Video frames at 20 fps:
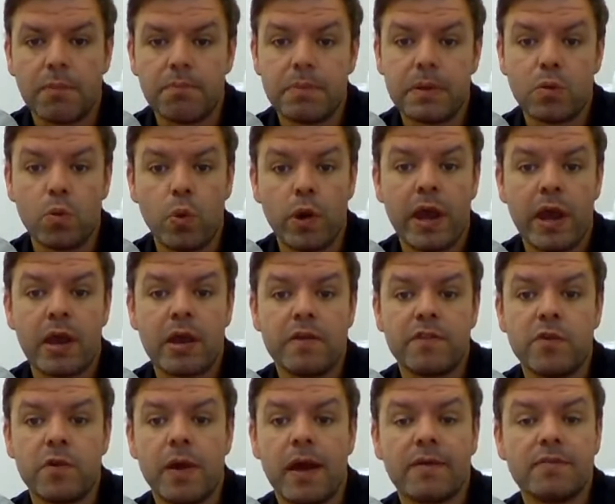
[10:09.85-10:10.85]
Beware
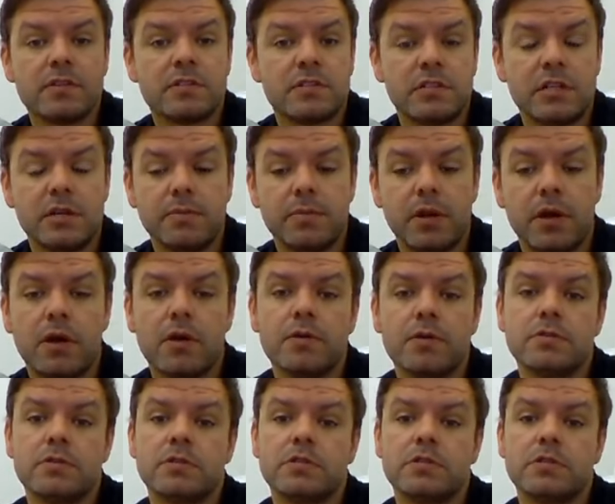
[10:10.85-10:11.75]
if you have a slim nose.